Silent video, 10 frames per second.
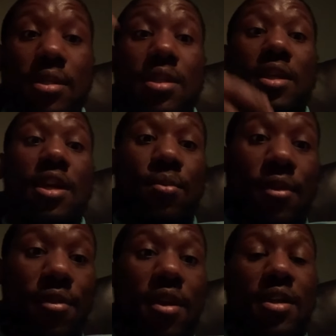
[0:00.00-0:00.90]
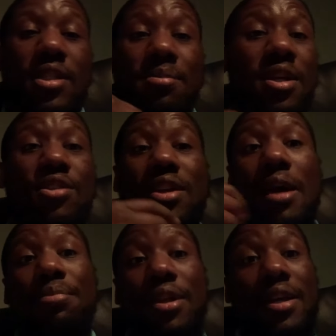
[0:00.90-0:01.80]
to get within. Sometimes you
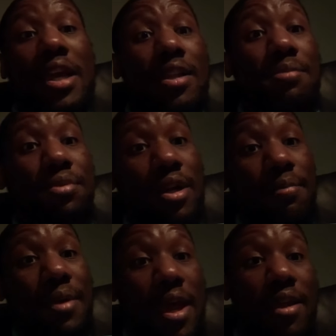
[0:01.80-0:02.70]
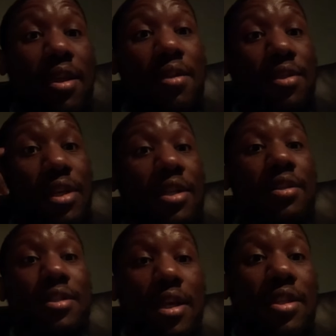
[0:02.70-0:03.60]
gotta plug out to plug back in to